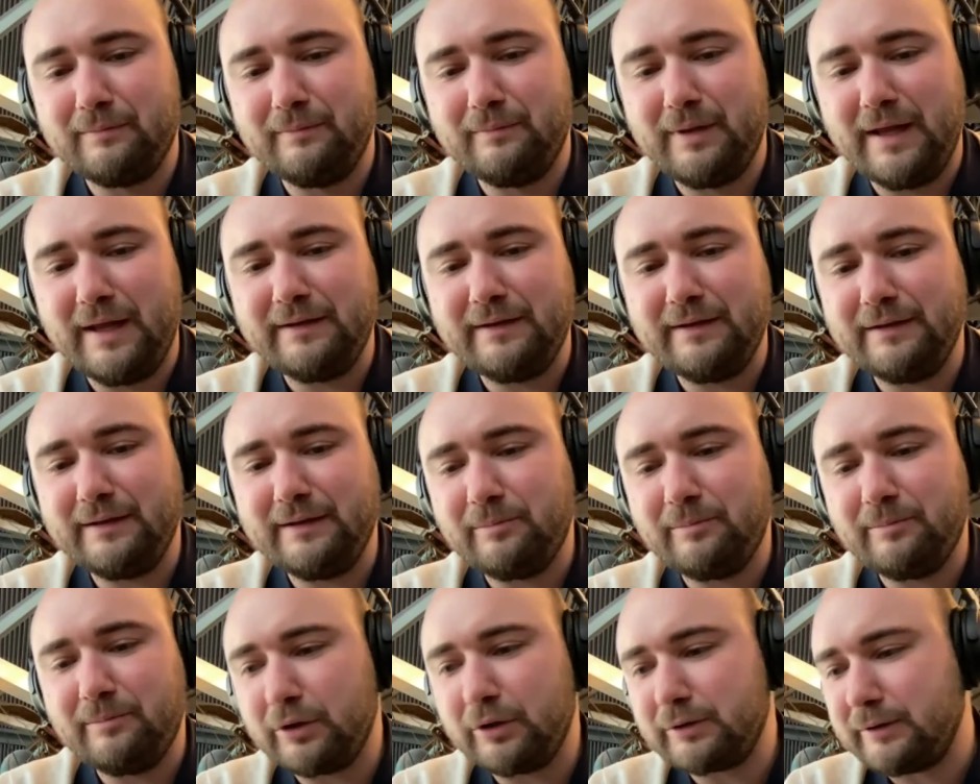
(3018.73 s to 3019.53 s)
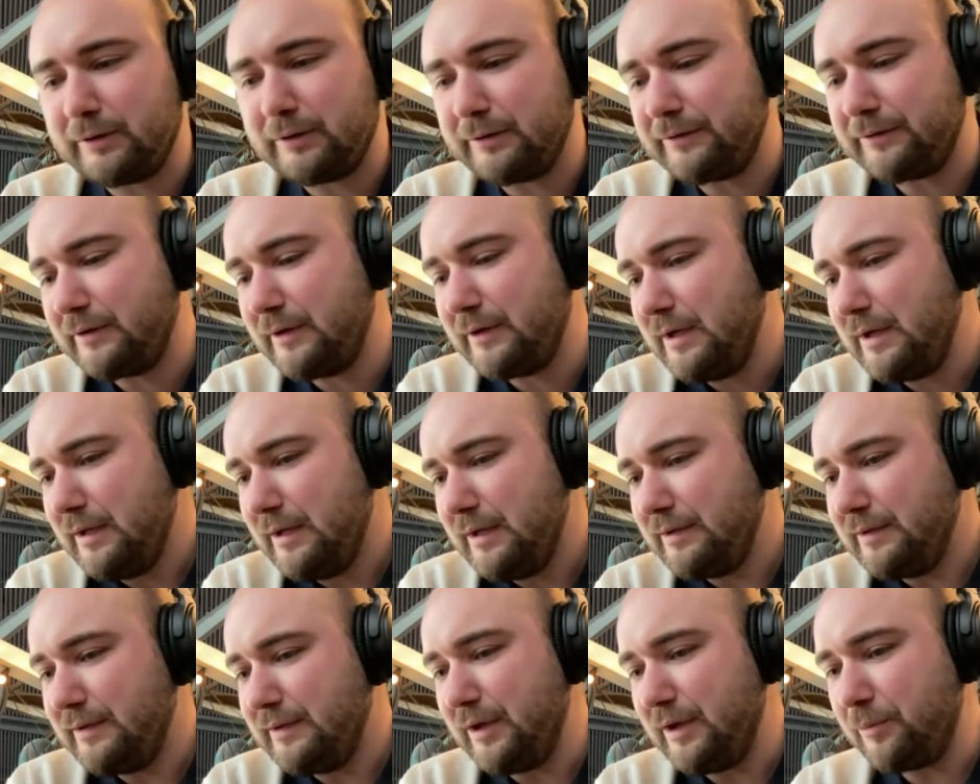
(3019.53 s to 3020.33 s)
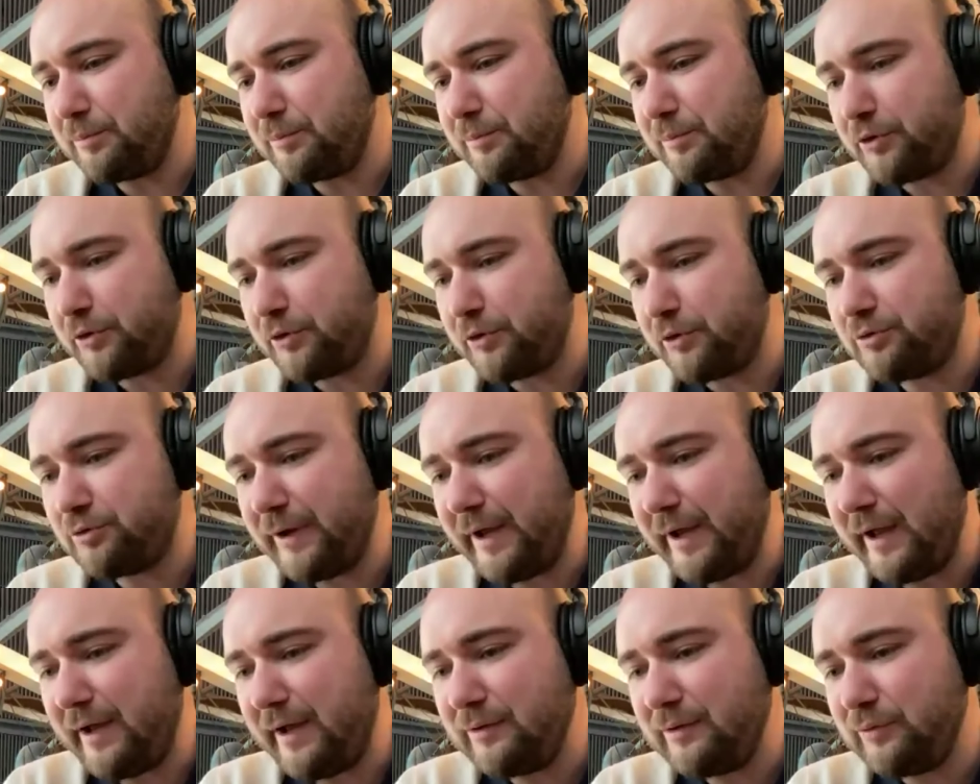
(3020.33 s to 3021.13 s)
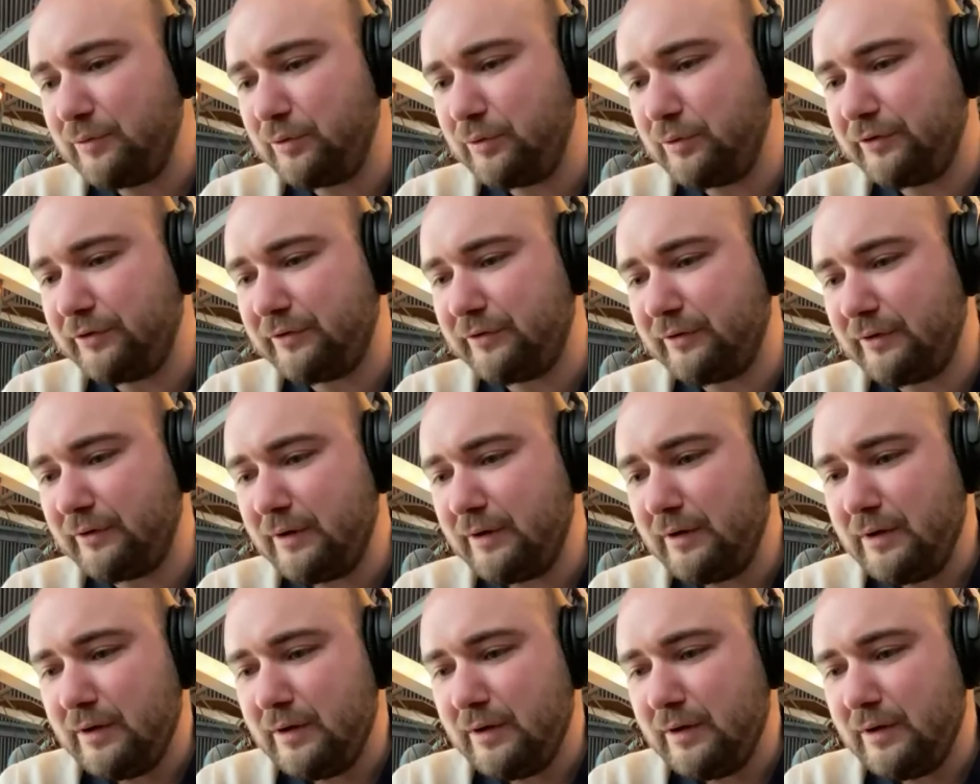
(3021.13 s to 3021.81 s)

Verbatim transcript: blended and bottled. The approach we had was